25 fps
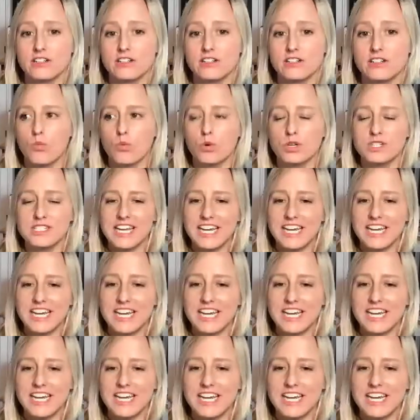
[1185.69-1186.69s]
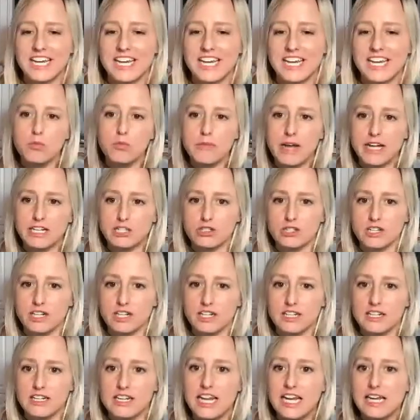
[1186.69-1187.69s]
We're taking a global metric,
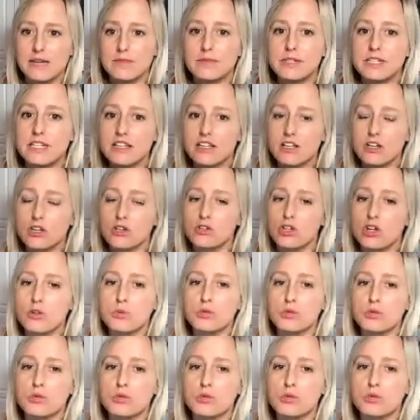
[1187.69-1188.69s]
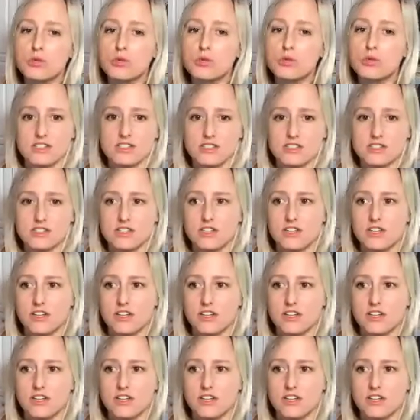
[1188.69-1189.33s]
namely the global distance,